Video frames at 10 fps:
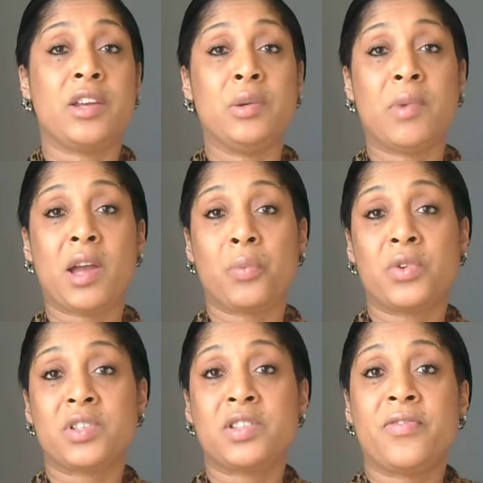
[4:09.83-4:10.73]
and you
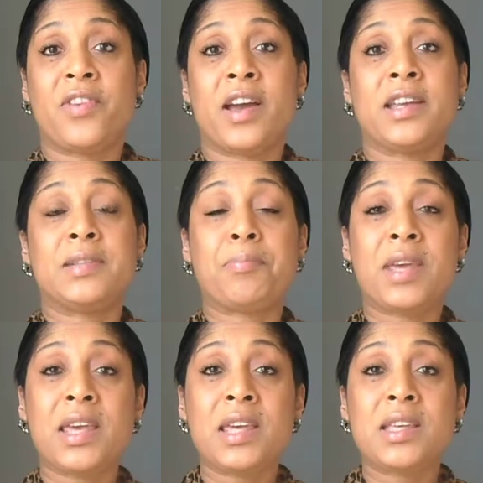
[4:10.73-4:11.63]
might want to find
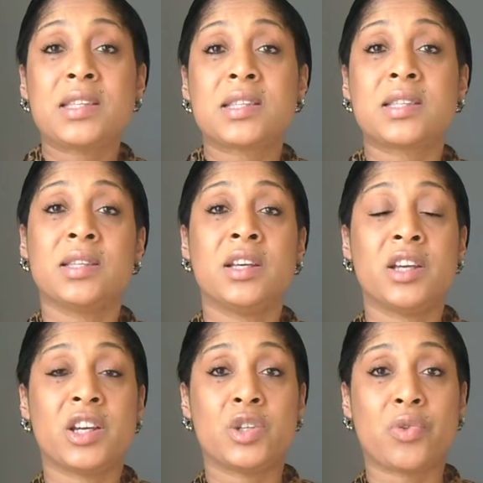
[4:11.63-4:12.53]
peace
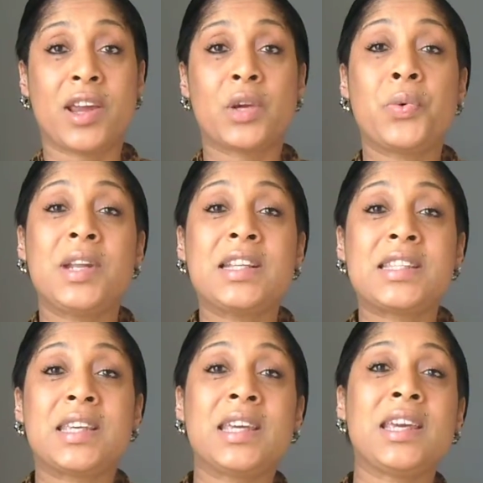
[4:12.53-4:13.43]
and
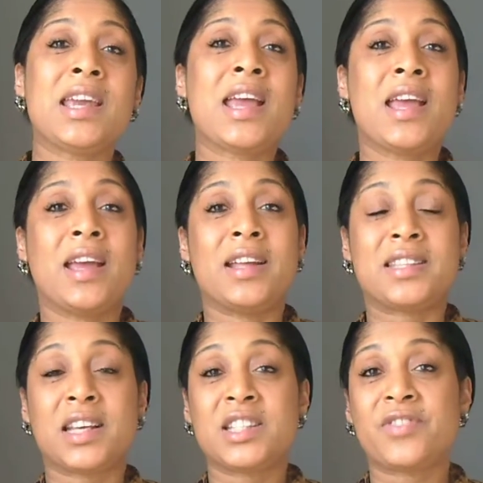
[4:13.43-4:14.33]
tranquility
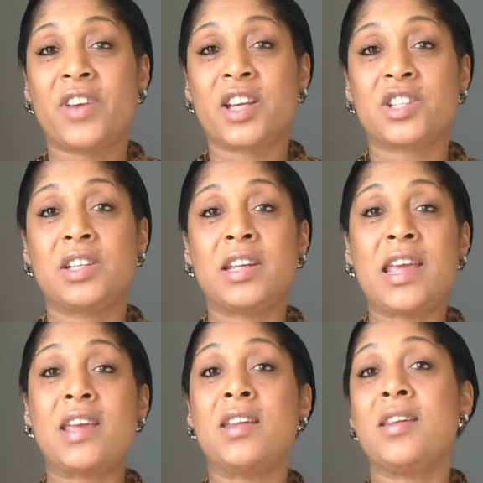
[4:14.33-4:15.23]
and
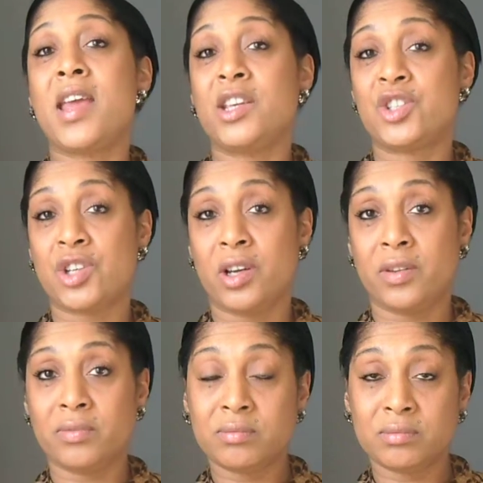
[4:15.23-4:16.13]
satisfaction in nature,